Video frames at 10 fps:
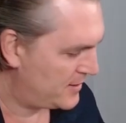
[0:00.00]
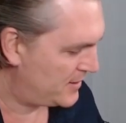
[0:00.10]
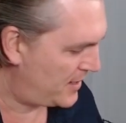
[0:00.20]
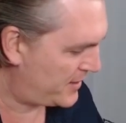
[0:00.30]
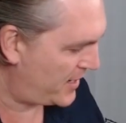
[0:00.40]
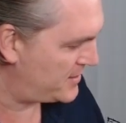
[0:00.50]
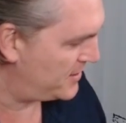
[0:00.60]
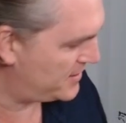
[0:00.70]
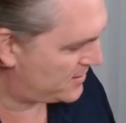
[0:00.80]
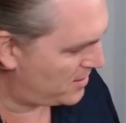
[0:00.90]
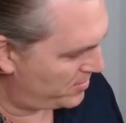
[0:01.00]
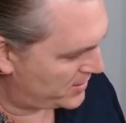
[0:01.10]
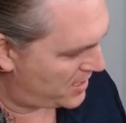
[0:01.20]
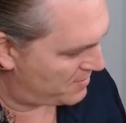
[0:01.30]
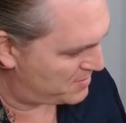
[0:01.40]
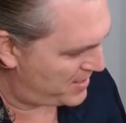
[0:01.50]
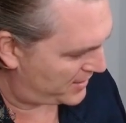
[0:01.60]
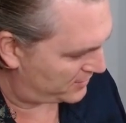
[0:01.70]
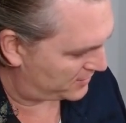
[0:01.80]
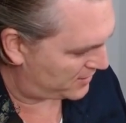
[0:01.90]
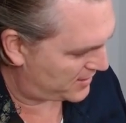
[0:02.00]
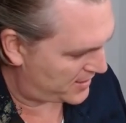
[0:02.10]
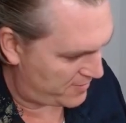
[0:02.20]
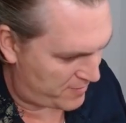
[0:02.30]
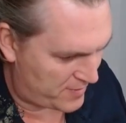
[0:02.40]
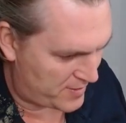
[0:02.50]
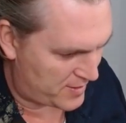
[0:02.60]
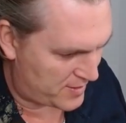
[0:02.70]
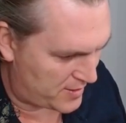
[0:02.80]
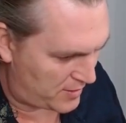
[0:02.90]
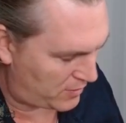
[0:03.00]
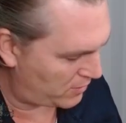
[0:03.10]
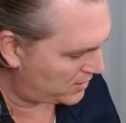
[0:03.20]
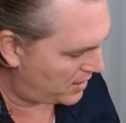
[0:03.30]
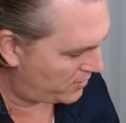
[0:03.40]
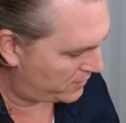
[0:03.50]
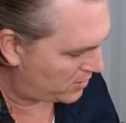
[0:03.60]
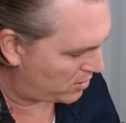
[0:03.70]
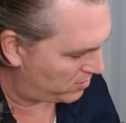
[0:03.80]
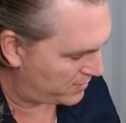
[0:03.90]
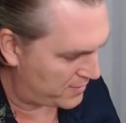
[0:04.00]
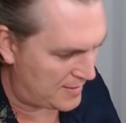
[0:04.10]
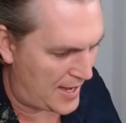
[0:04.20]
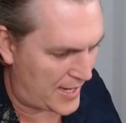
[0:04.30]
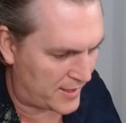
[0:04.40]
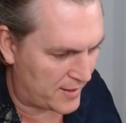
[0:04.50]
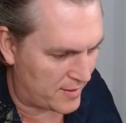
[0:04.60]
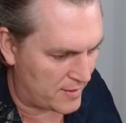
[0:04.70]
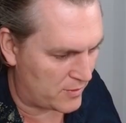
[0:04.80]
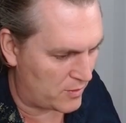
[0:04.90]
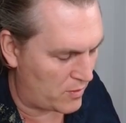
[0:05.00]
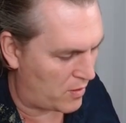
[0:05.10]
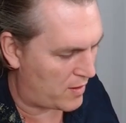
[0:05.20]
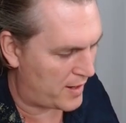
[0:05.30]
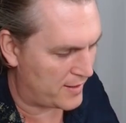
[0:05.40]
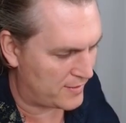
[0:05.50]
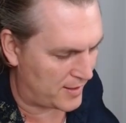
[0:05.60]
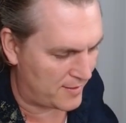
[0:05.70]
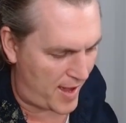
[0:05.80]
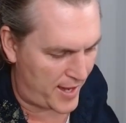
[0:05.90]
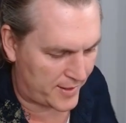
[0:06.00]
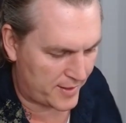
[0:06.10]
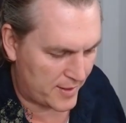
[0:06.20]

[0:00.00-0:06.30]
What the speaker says: Okay, so this goblin comes back alive. The two lowest goblins attack, the two highest attack.